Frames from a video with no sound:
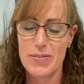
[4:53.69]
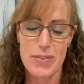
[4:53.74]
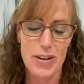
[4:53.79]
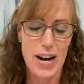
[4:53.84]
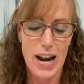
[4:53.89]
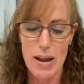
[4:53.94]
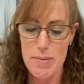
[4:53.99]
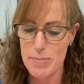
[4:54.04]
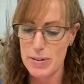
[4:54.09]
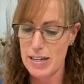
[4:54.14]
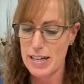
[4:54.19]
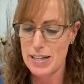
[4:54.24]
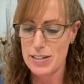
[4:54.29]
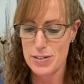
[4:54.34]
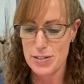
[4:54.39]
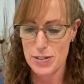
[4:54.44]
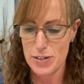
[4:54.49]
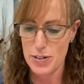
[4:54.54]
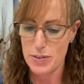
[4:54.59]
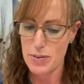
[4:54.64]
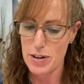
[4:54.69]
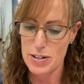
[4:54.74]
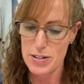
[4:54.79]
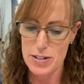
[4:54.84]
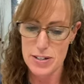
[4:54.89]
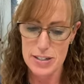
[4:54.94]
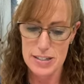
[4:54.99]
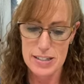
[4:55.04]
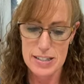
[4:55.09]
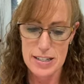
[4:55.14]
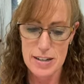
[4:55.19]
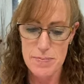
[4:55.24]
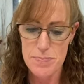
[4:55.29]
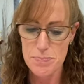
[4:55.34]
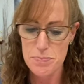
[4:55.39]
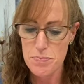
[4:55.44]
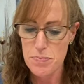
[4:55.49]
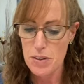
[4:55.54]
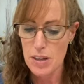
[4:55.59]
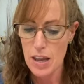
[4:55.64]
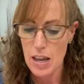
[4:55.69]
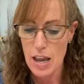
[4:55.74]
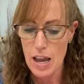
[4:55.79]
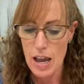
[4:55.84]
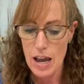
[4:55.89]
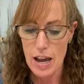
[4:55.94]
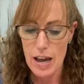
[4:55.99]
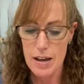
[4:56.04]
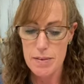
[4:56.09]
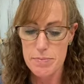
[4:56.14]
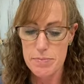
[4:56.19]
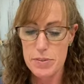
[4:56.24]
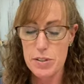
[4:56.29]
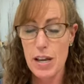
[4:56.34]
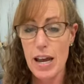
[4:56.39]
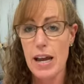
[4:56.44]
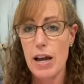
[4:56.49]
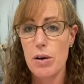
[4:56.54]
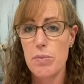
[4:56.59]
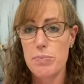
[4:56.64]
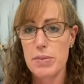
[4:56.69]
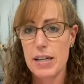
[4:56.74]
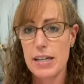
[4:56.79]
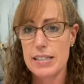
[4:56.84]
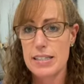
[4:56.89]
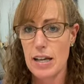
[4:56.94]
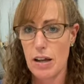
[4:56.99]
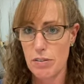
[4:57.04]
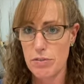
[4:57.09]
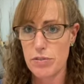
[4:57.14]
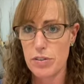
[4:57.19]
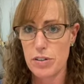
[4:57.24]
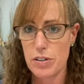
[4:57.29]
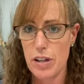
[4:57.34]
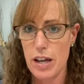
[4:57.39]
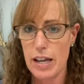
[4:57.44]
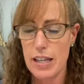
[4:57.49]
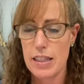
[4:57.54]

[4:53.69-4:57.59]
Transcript: happy to answer your questions. So I hope that's helpful.